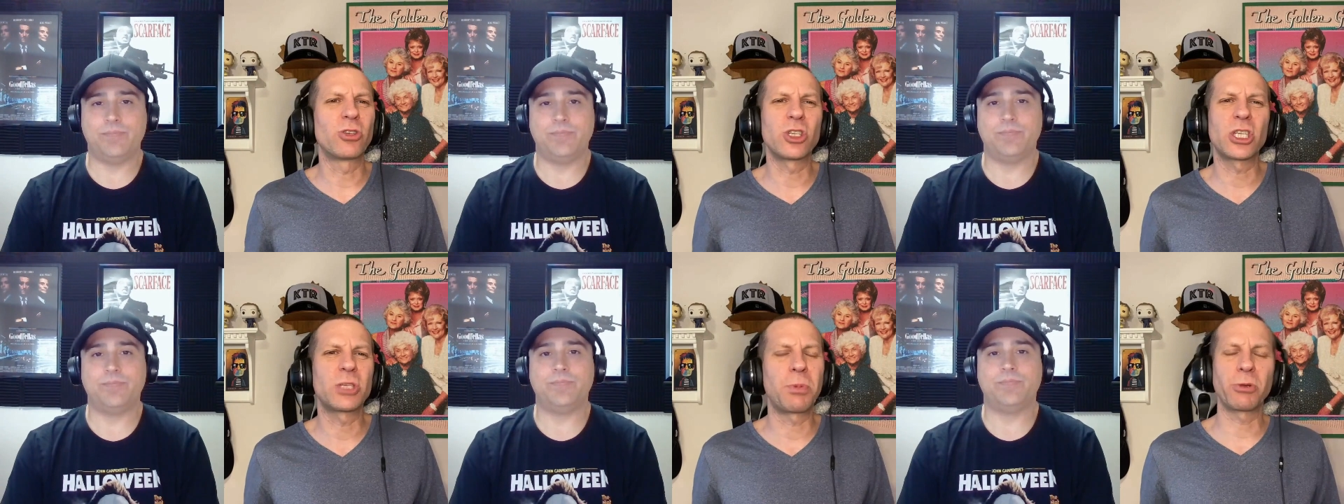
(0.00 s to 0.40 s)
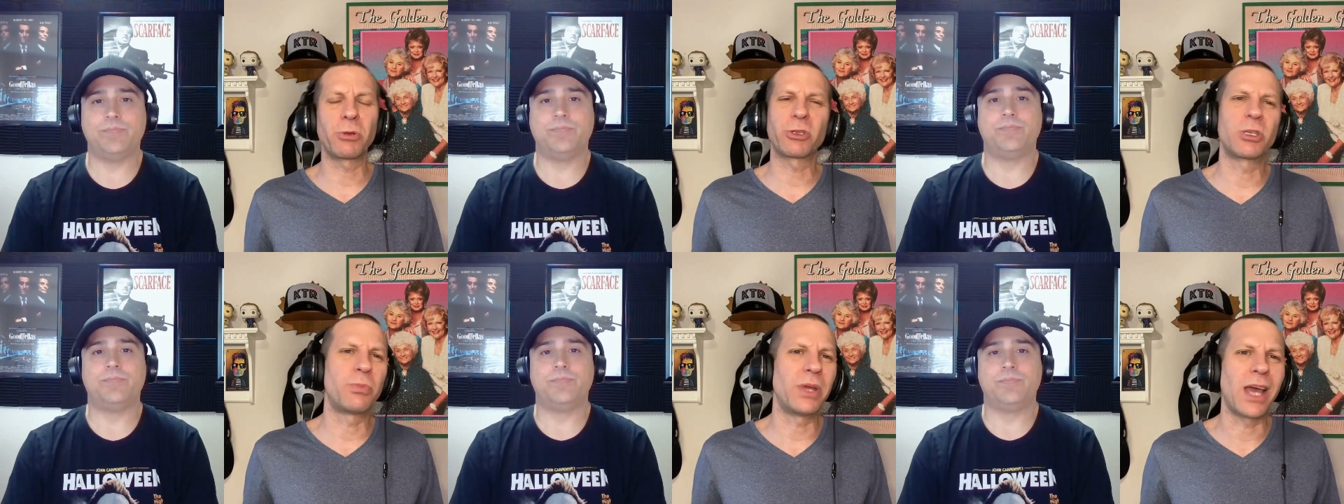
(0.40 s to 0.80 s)
Speaker 1: just
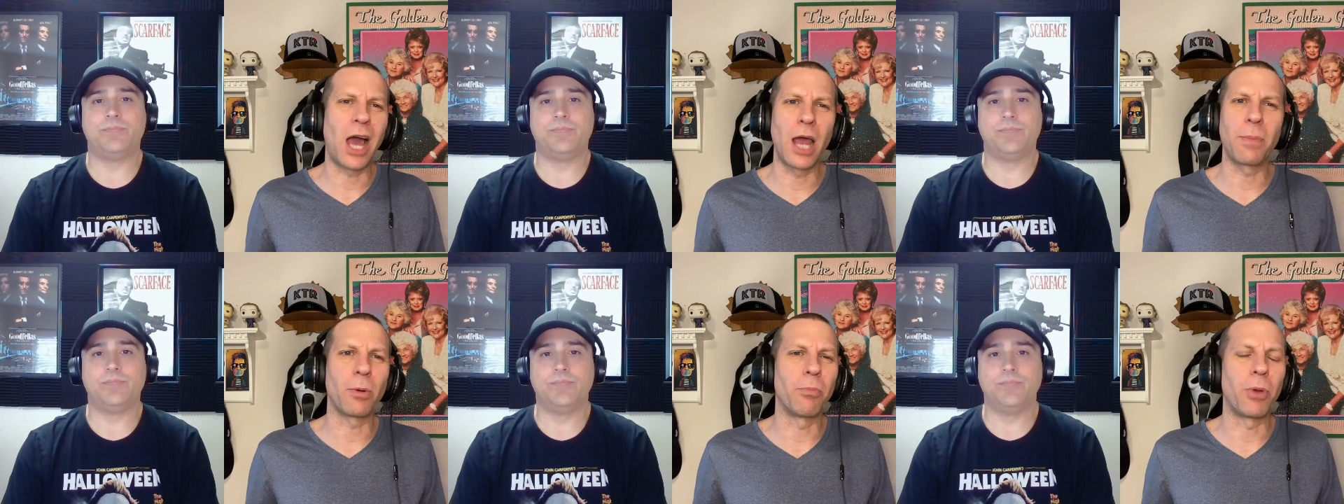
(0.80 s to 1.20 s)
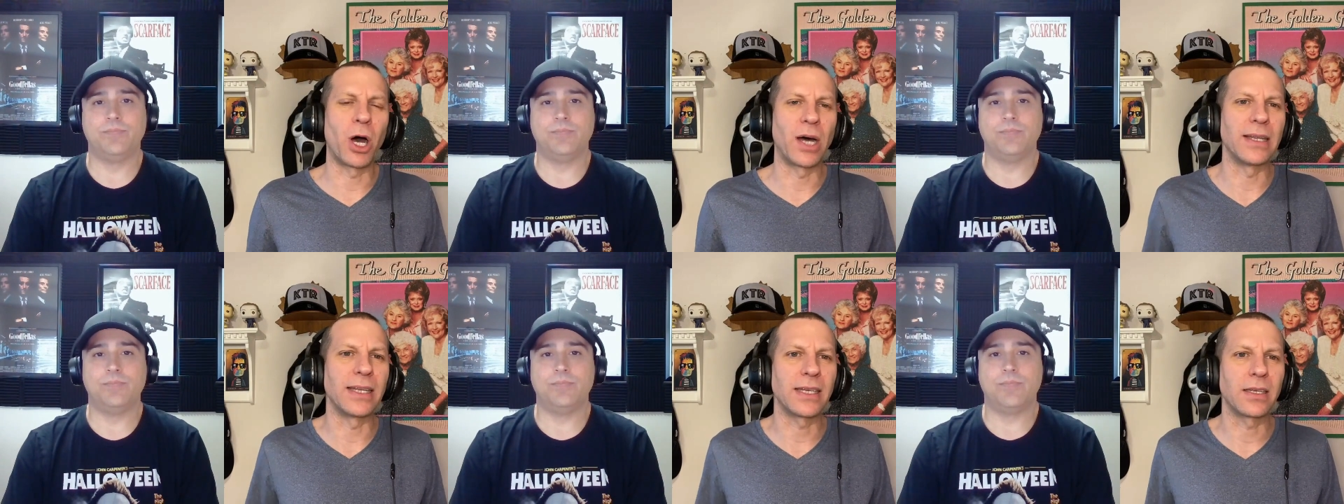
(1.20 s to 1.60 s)
supposed to be
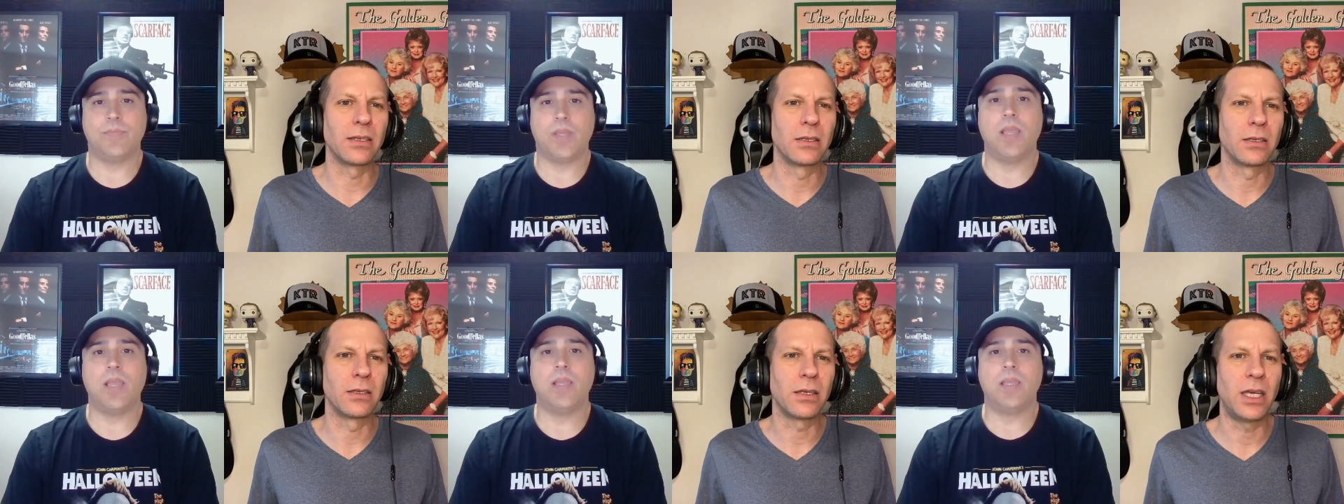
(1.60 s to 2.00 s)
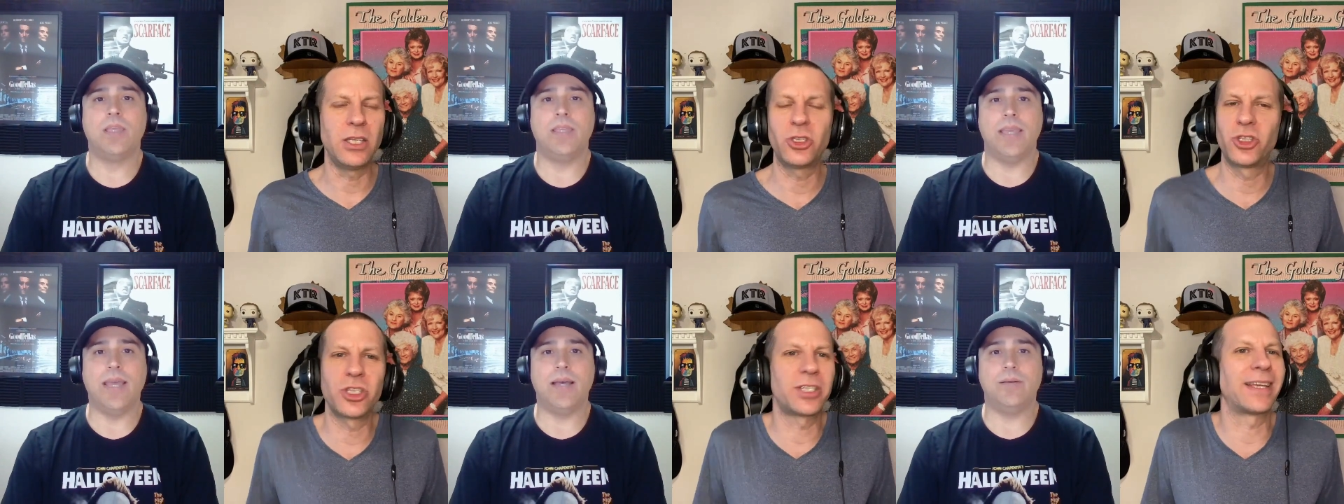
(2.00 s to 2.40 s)
hyperbolic. He's
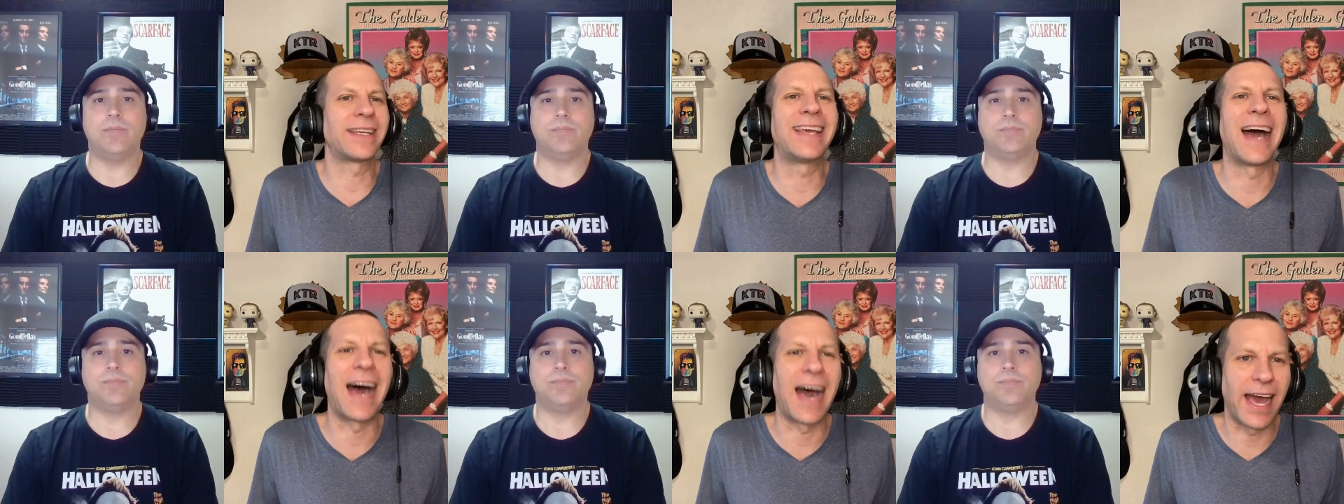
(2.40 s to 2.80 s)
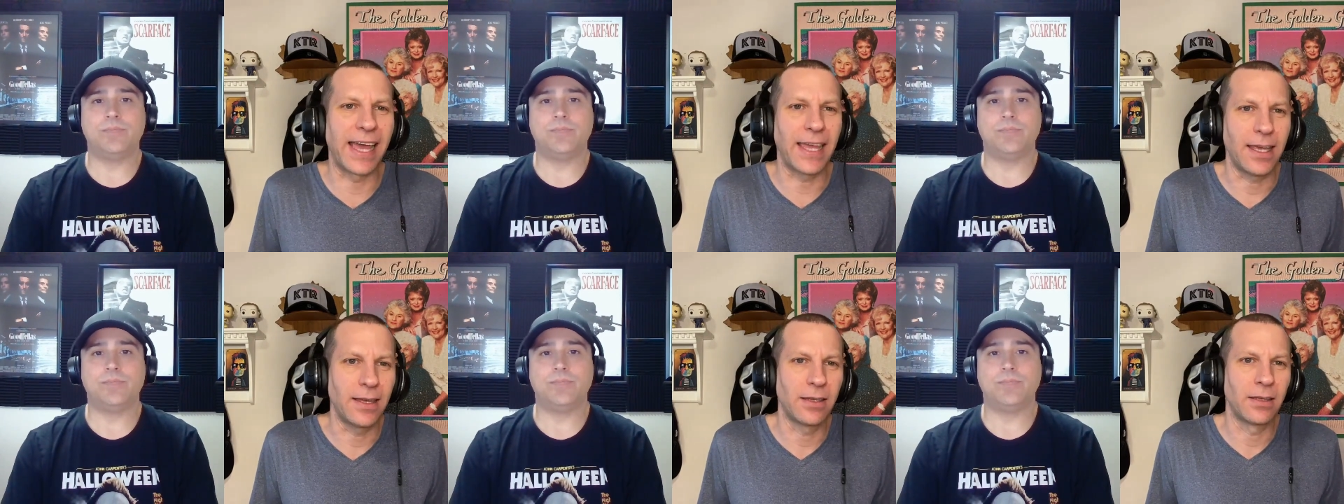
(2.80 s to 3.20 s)
just a guy.
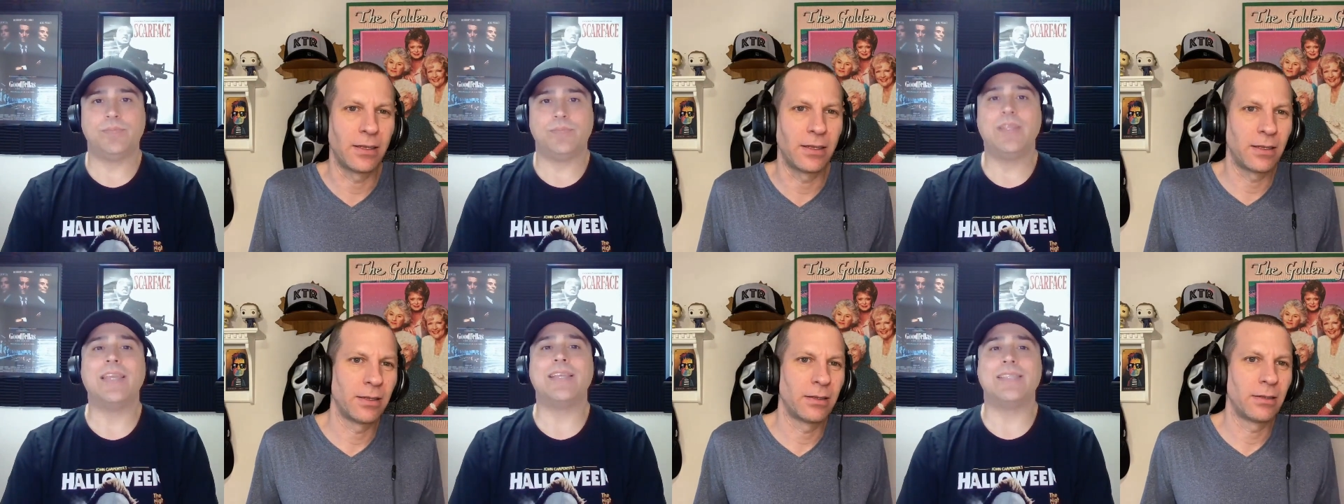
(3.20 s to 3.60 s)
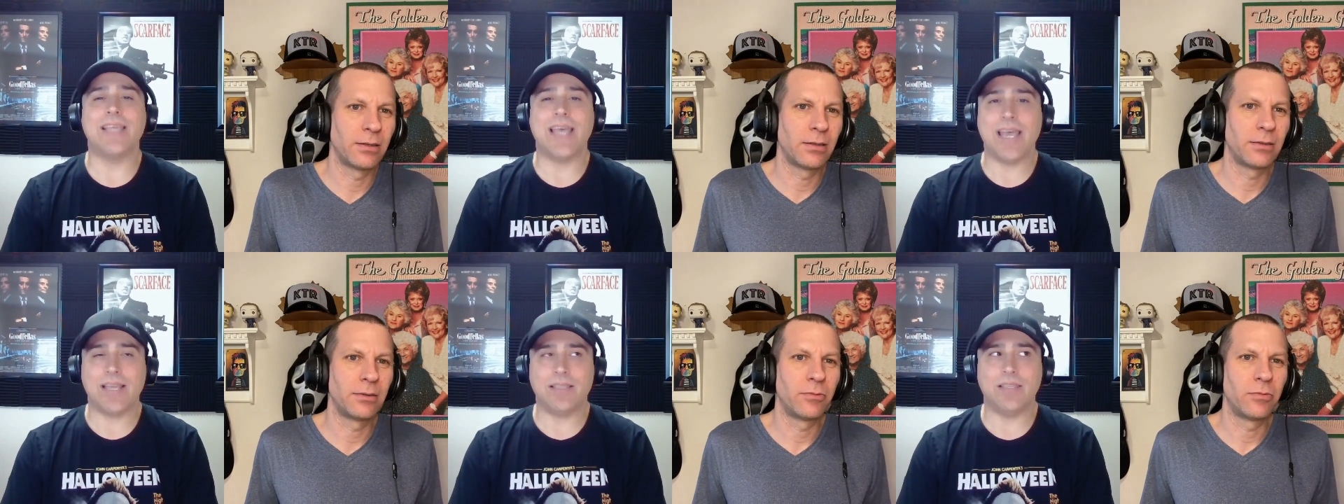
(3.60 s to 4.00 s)

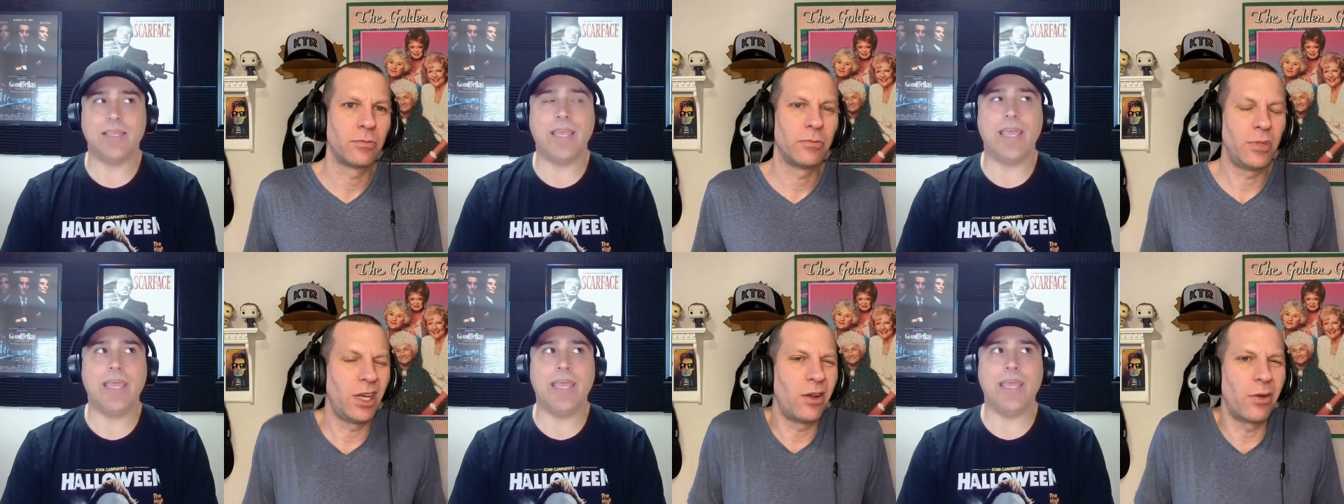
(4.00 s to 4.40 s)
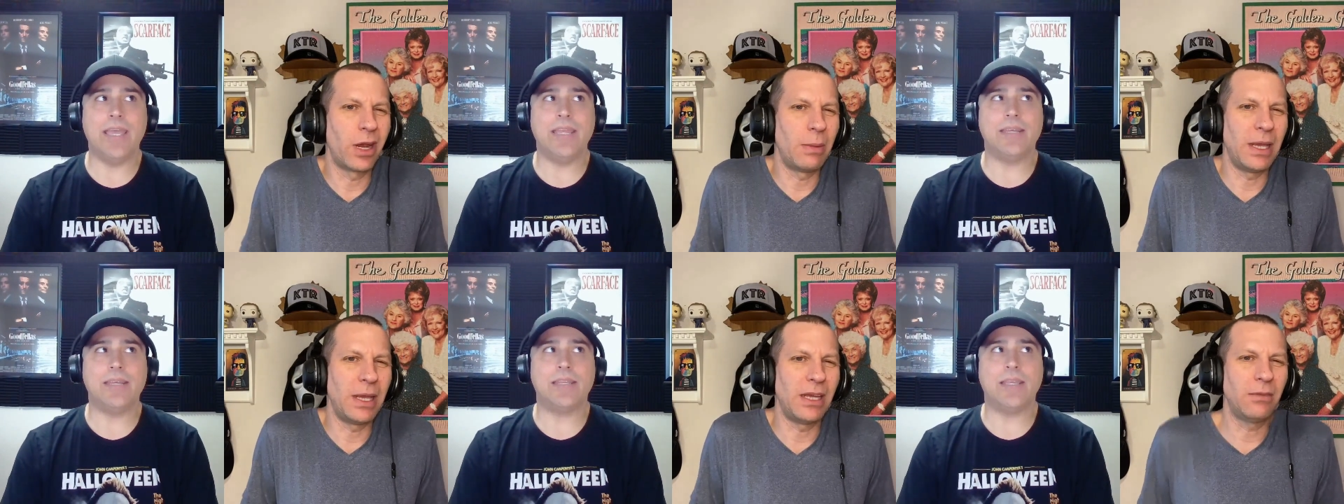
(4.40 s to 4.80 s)
Speaker 2: Exactly.
Speaker 1: You know what
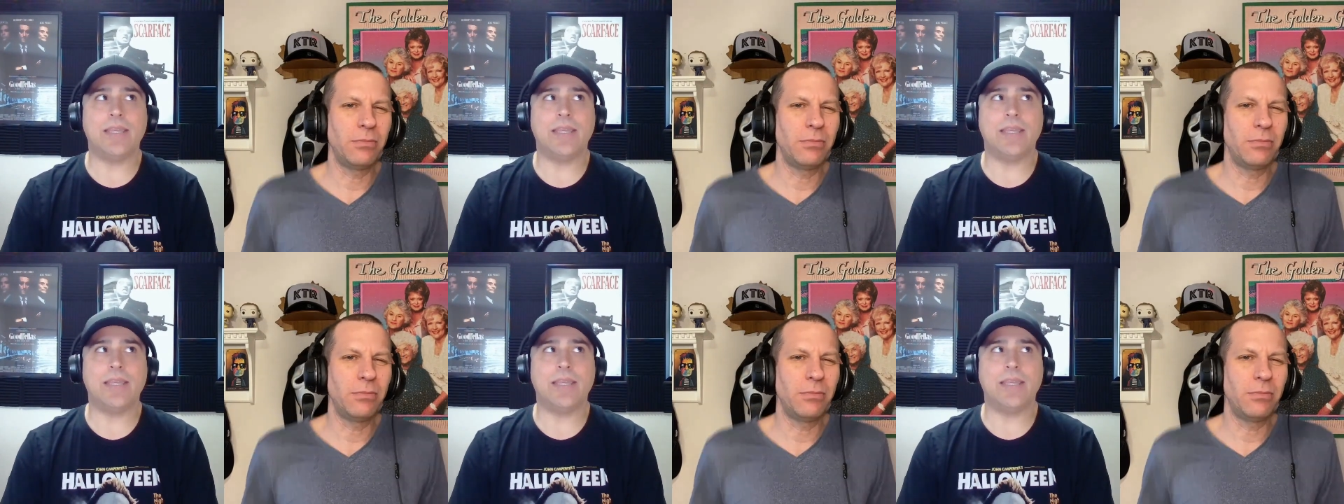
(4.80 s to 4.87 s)
I mean?